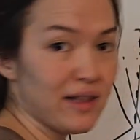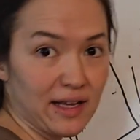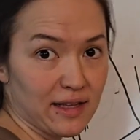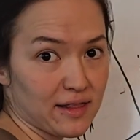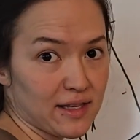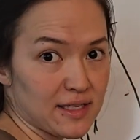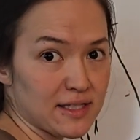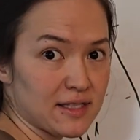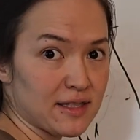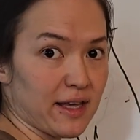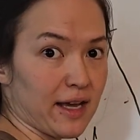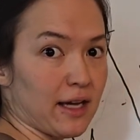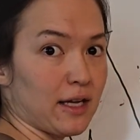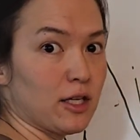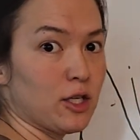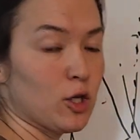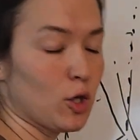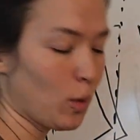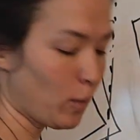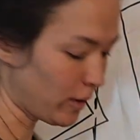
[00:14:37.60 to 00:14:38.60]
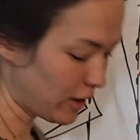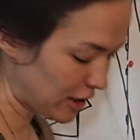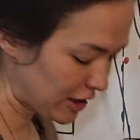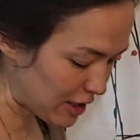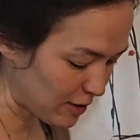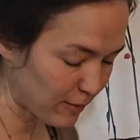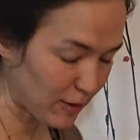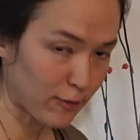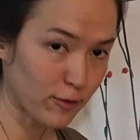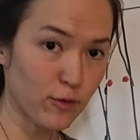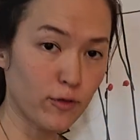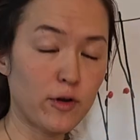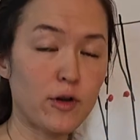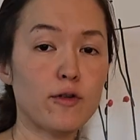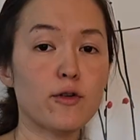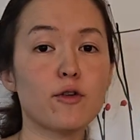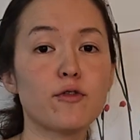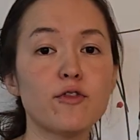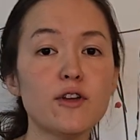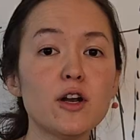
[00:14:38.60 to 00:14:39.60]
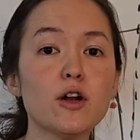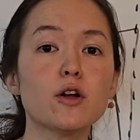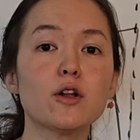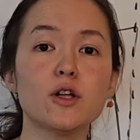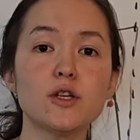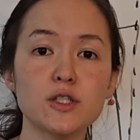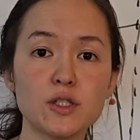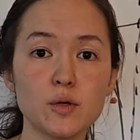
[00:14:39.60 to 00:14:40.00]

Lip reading: like this thing. You don't want to keep, if your feet are close